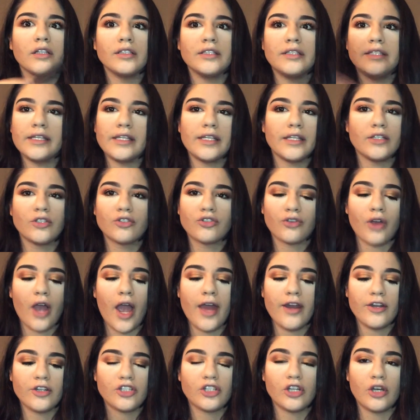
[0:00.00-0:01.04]
didn't
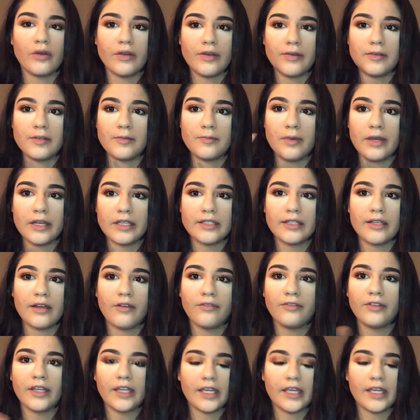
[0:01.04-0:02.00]
try to show his best self.